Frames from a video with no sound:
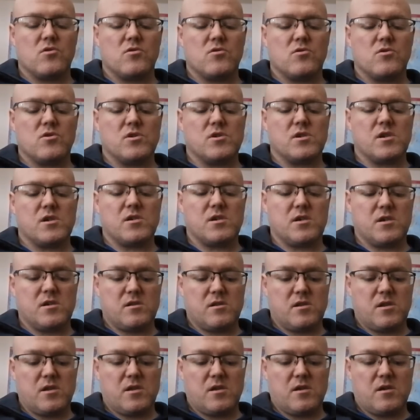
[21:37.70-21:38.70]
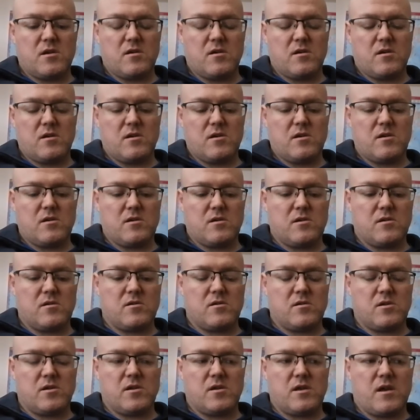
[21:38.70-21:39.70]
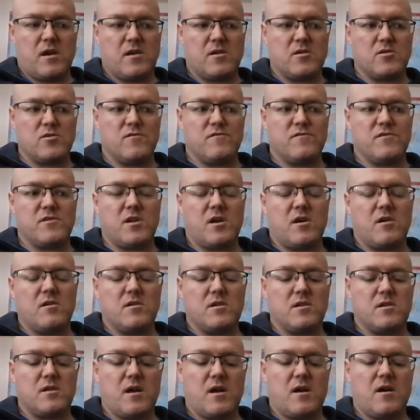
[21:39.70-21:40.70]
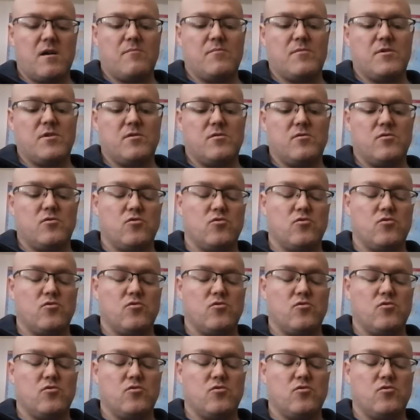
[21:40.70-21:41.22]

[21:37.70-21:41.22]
as I said, like things have started happening now,